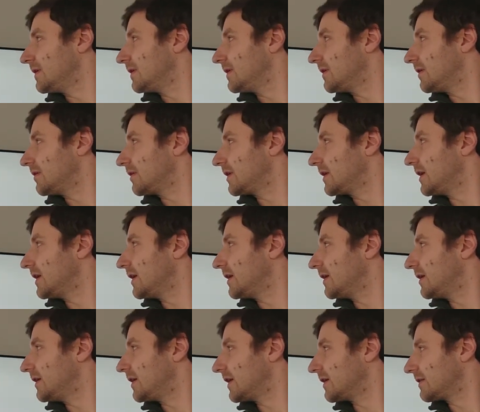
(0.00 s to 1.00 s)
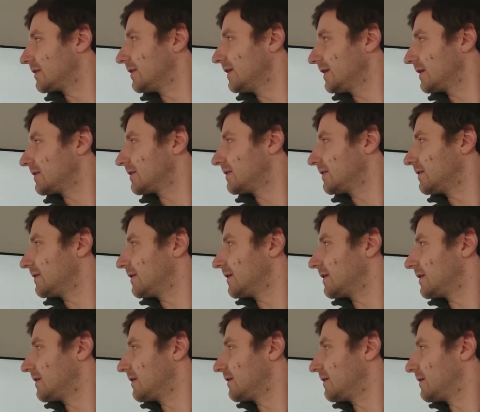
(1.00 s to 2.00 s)
Okay, yeah, like
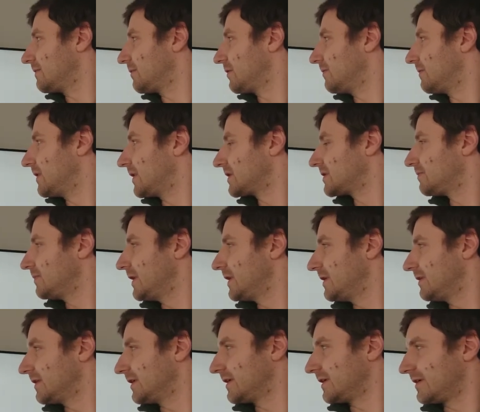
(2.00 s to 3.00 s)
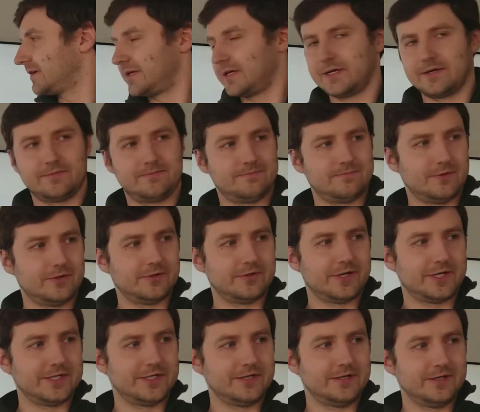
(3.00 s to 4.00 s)
I probably explained, like, yeah,
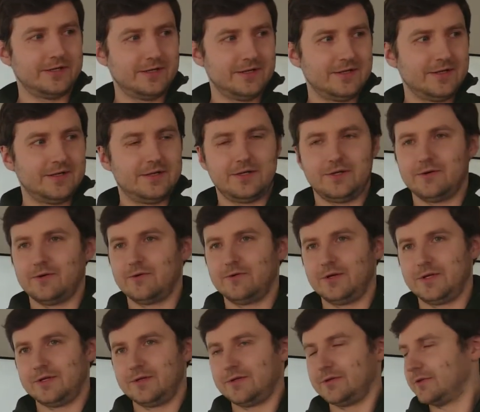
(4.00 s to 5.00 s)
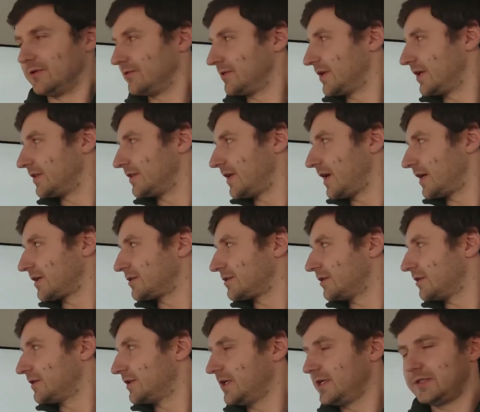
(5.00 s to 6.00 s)
already. You don't get the
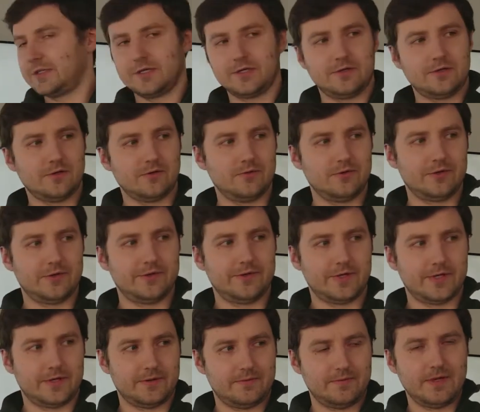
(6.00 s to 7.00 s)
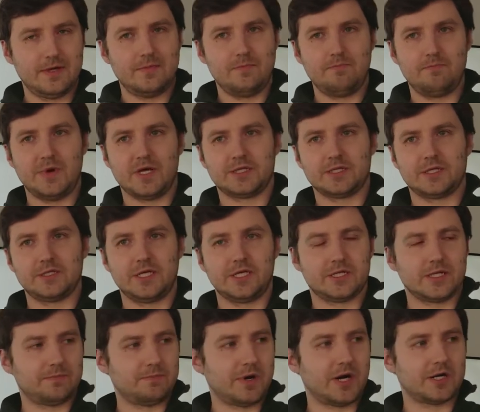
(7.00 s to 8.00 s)
actual data, only the
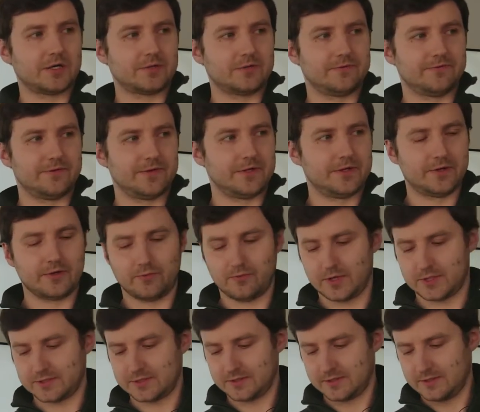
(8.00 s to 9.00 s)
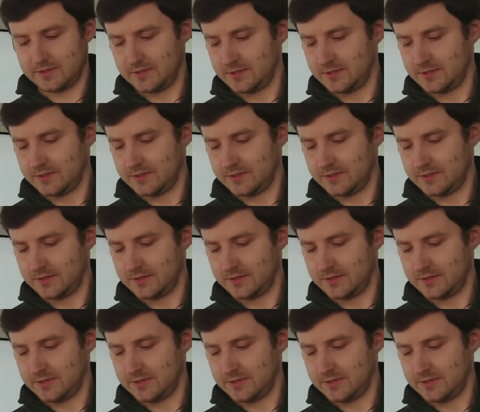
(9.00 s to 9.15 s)
metadata part of the request.